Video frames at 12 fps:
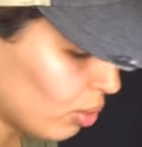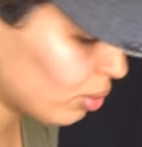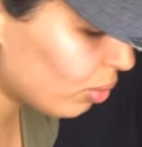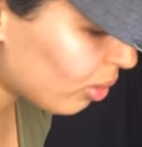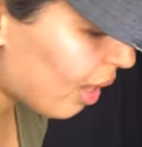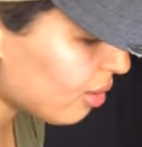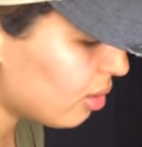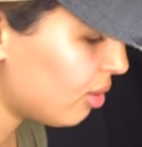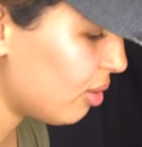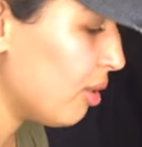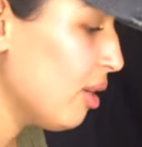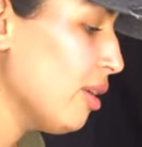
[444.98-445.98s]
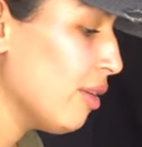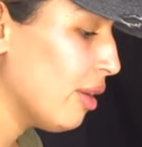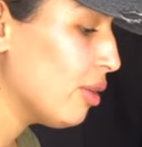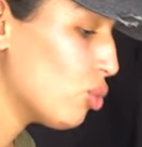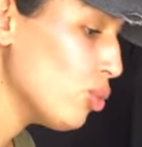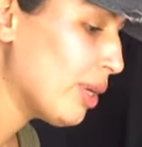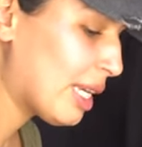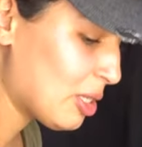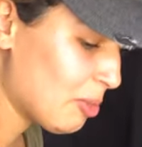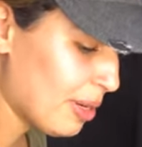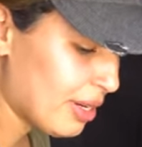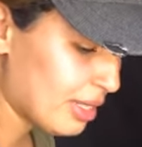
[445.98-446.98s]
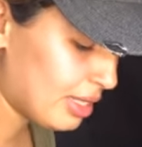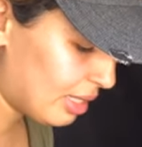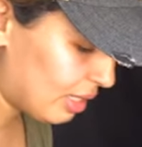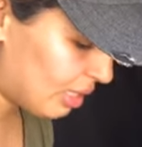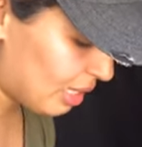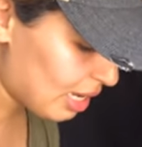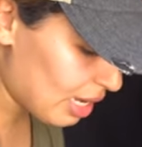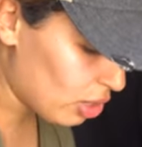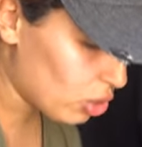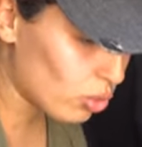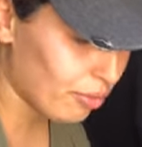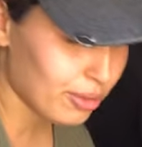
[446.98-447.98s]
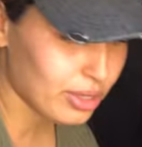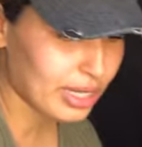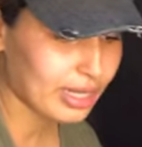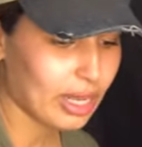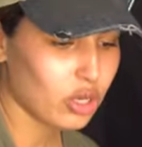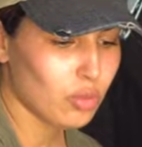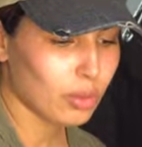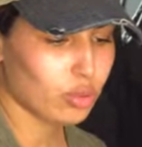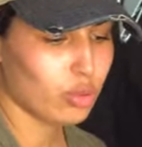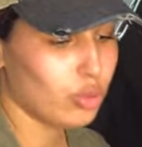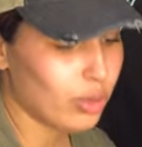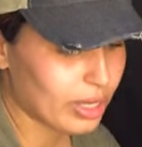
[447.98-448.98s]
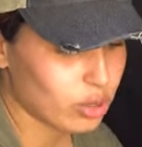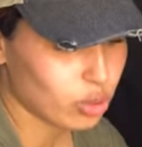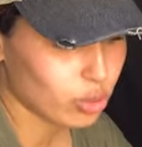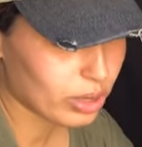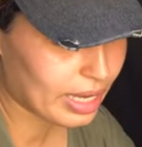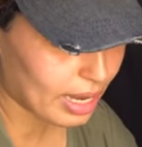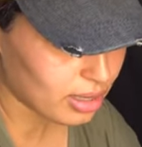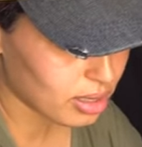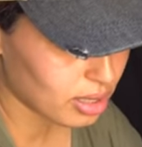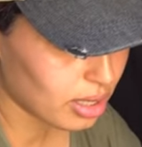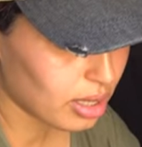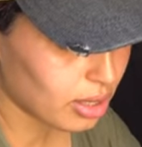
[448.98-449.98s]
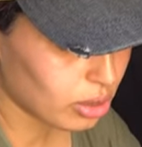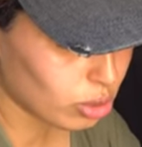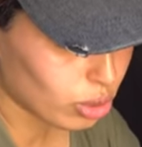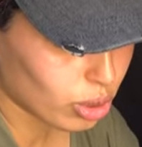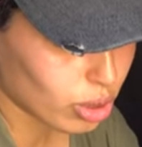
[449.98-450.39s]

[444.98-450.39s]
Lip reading: the last 2 experiences. The first thing that you want to do is to get the